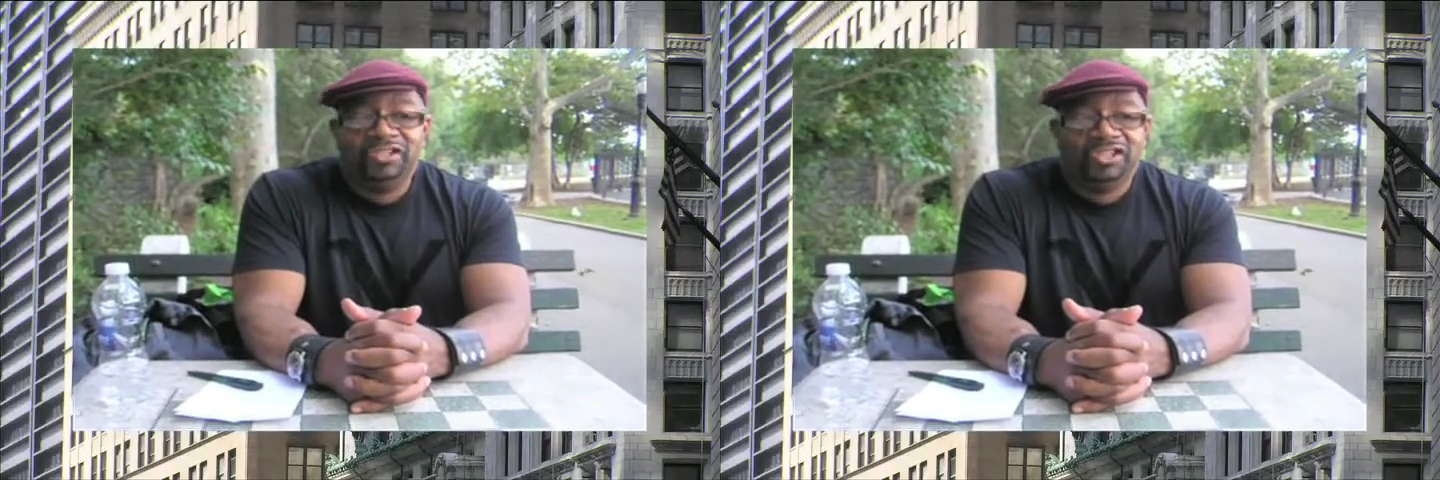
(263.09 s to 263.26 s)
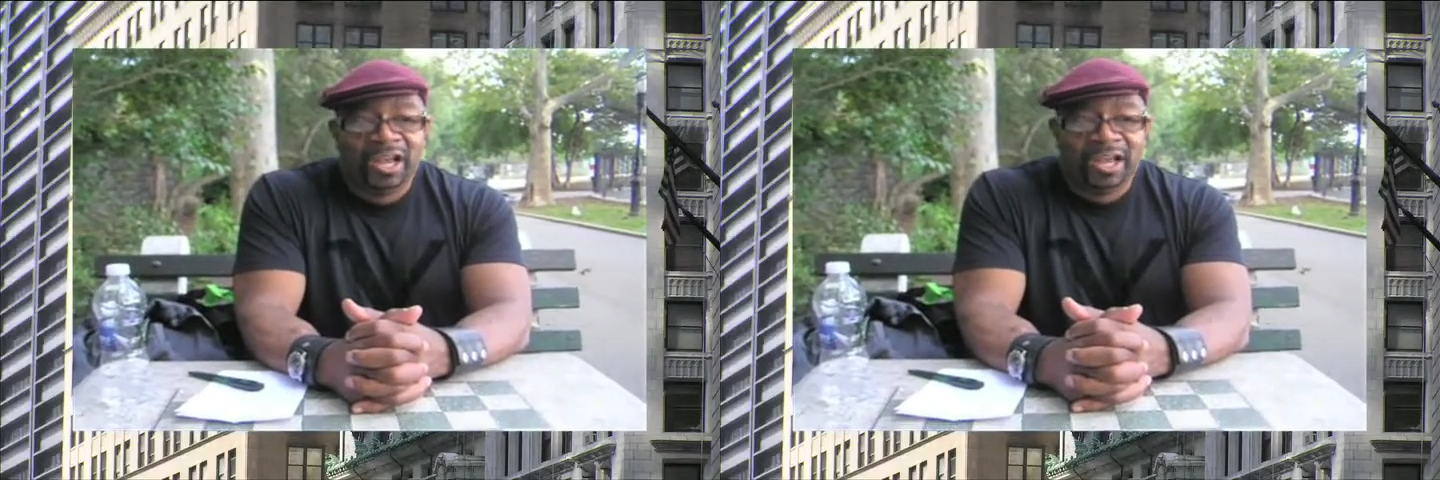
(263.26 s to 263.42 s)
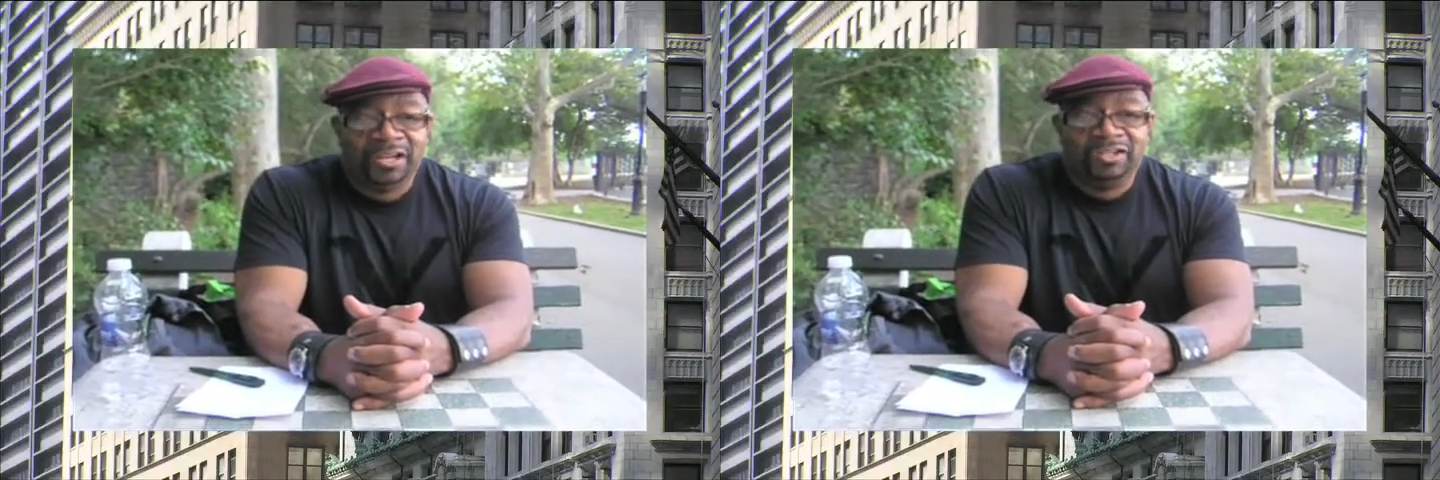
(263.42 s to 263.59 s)
to
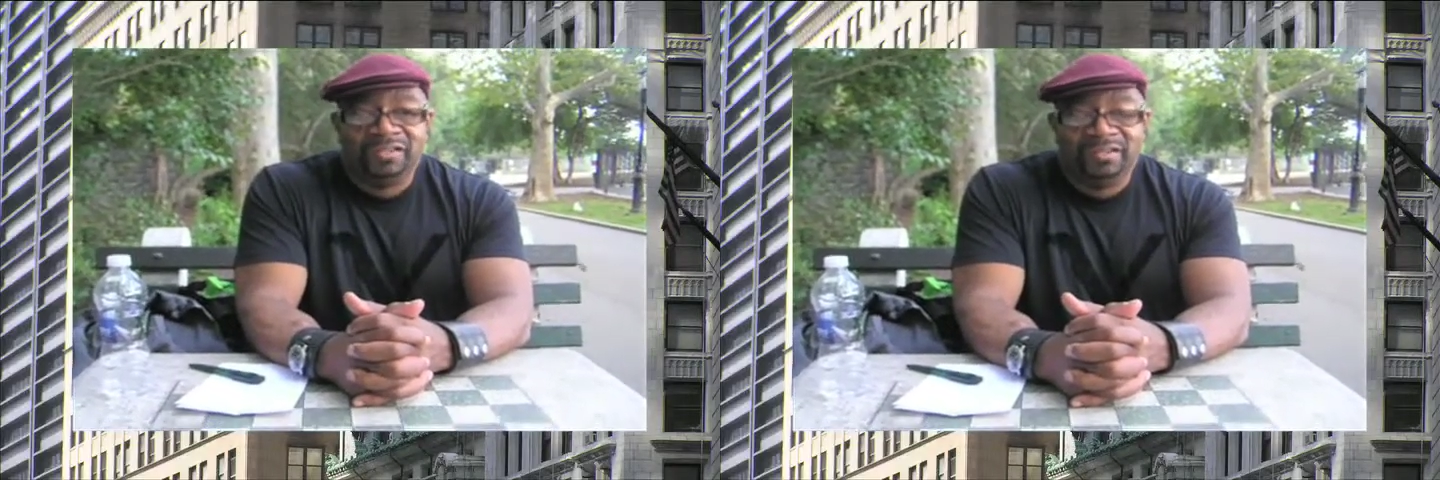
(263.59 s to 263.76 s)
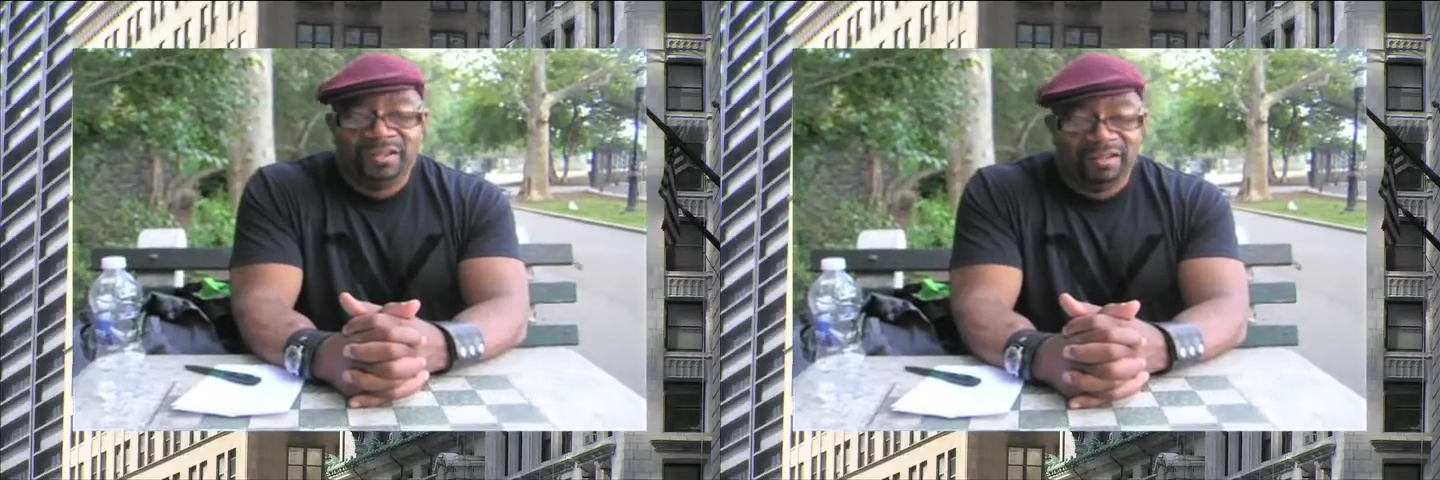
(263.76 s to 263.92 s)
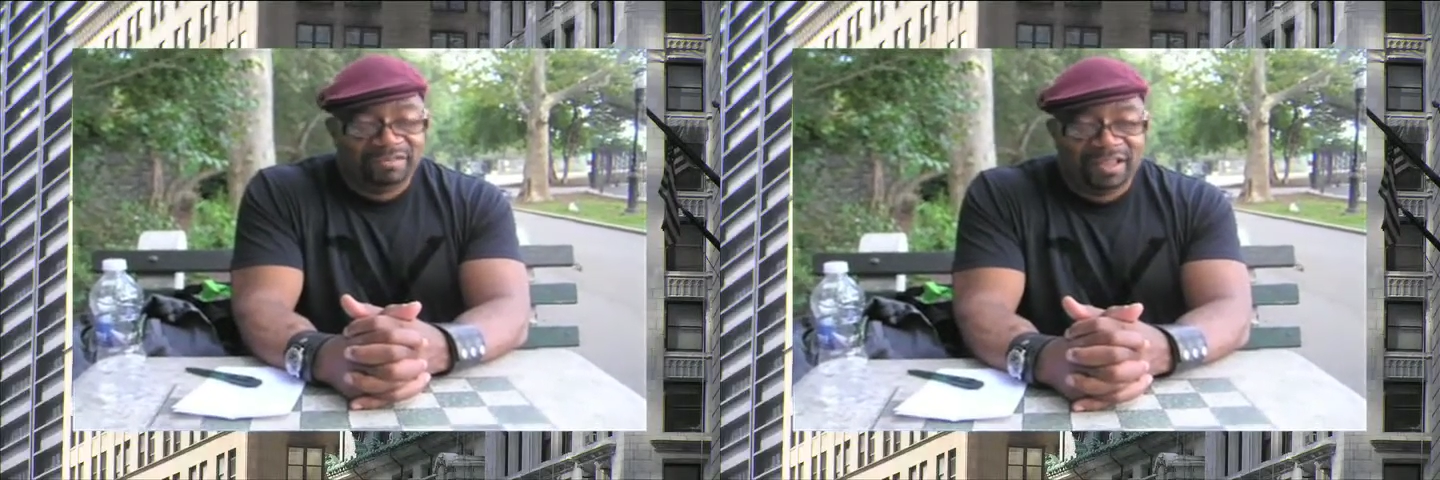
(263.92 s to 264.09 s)
change
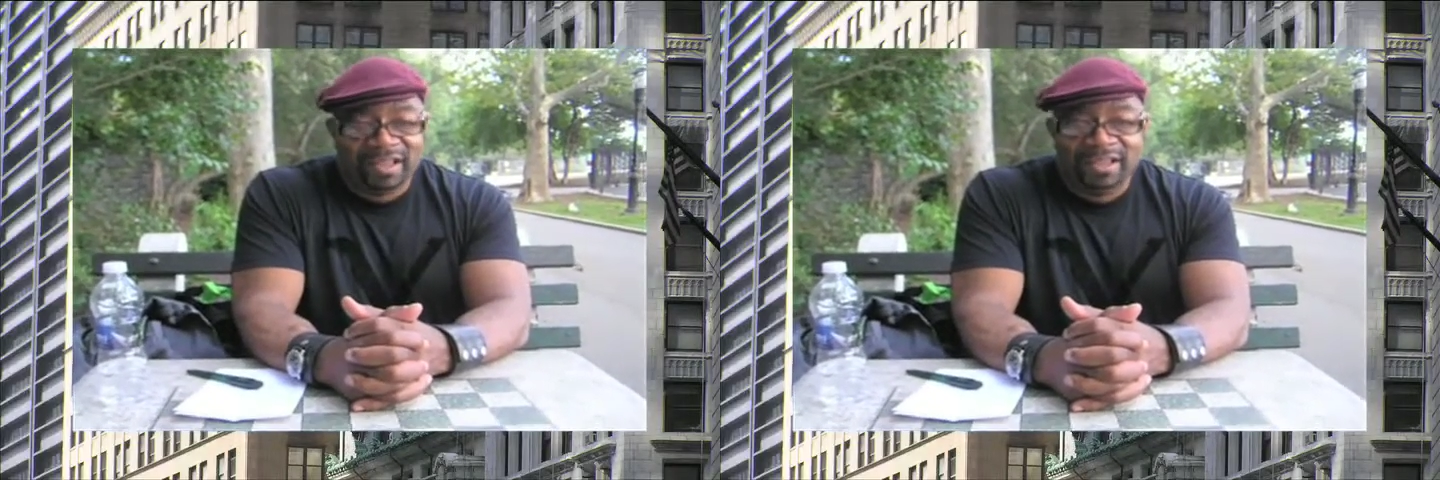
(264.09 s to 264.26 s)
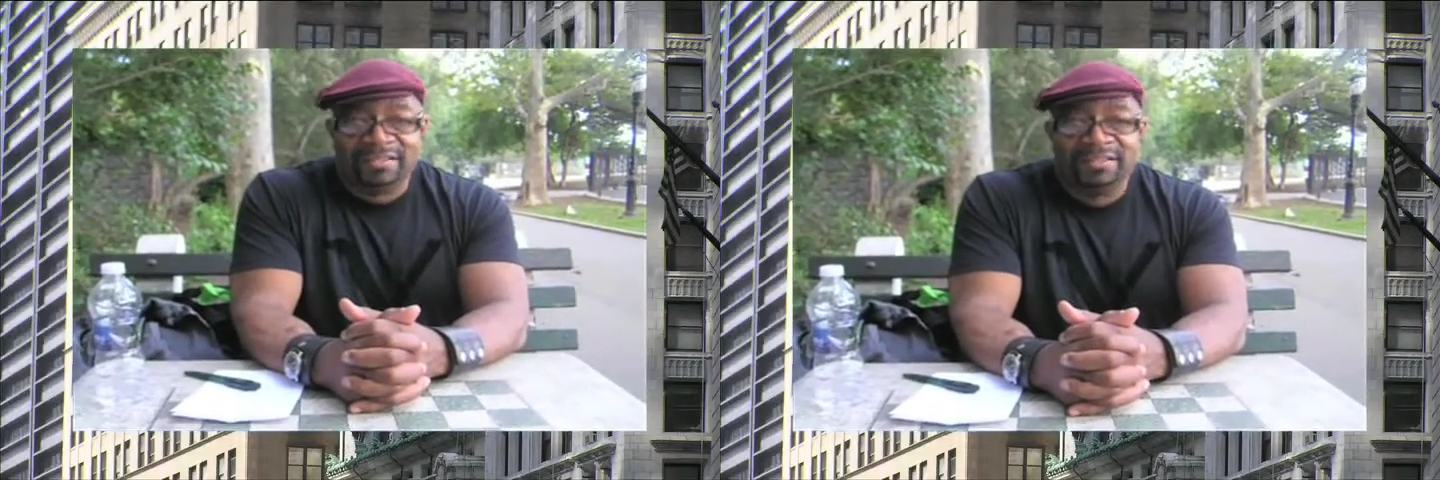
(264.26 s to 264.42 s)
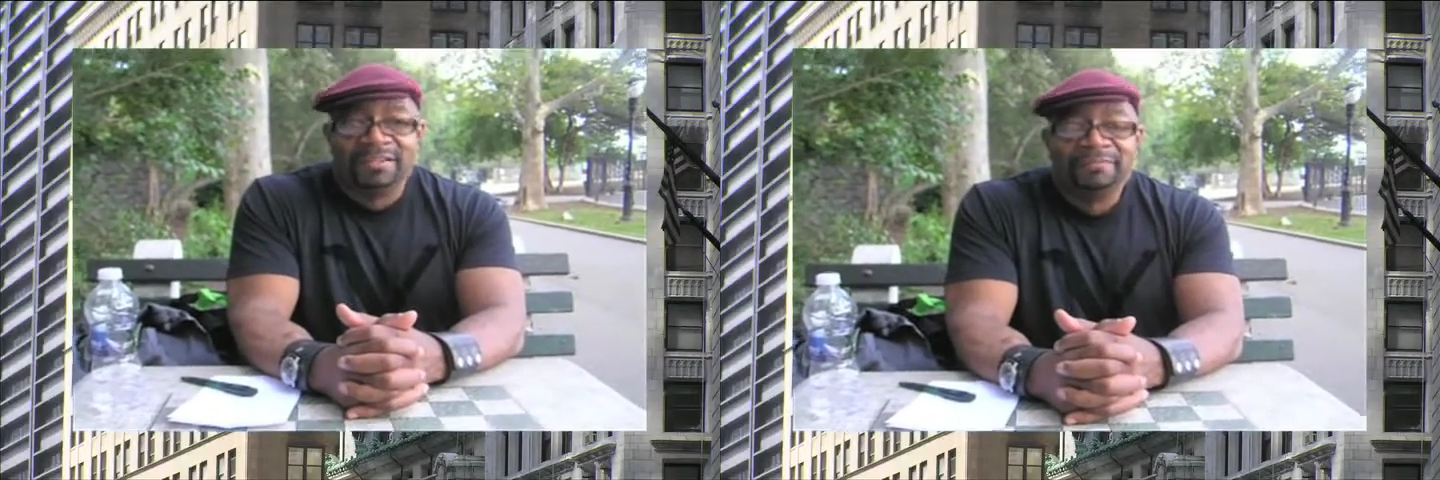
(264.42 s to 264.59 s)

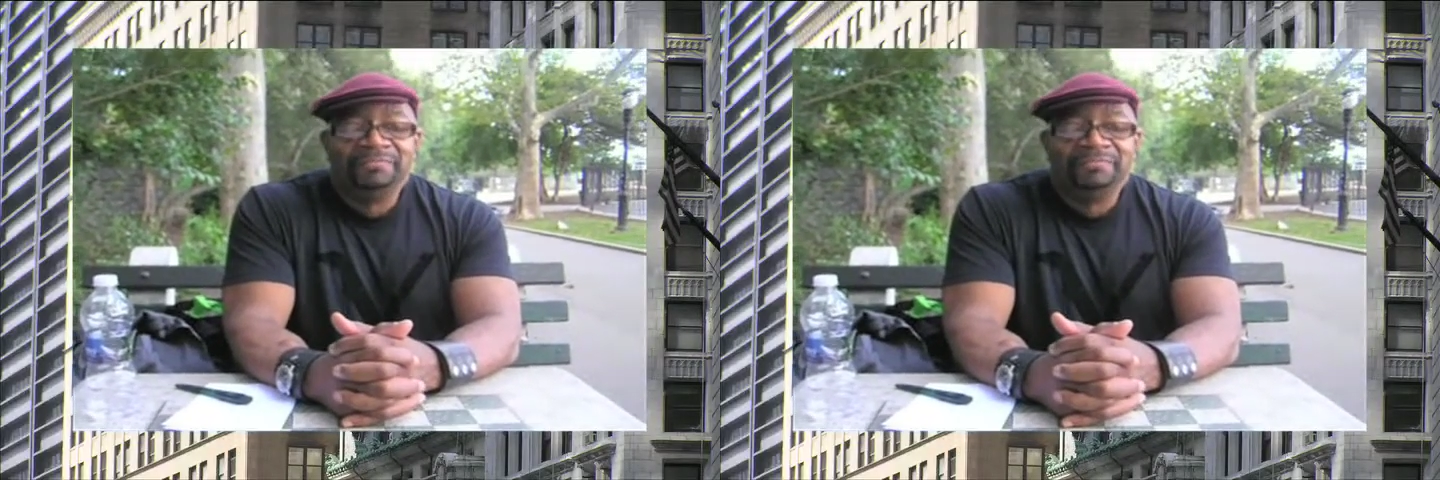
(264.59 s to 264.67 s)
things